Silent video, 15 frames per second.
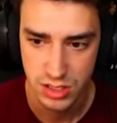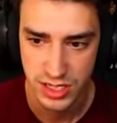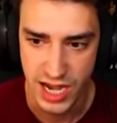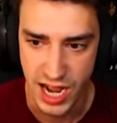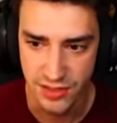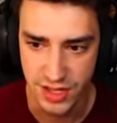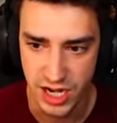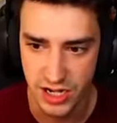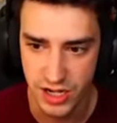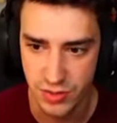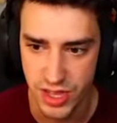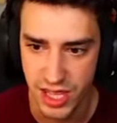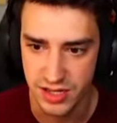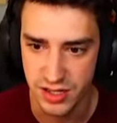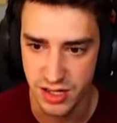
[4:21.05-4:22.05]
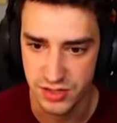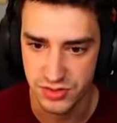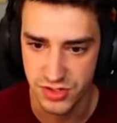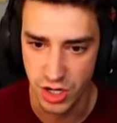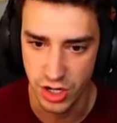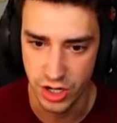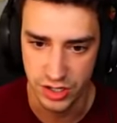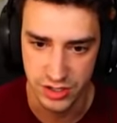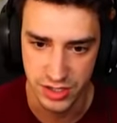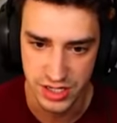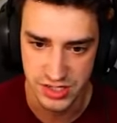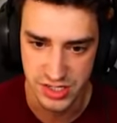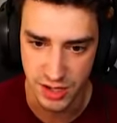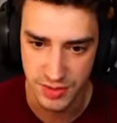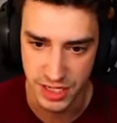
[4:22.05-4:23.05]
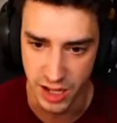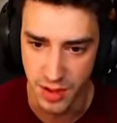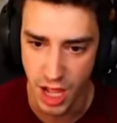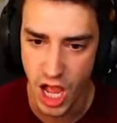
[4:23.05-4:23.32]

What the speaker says: Now that I know that turn is coming up.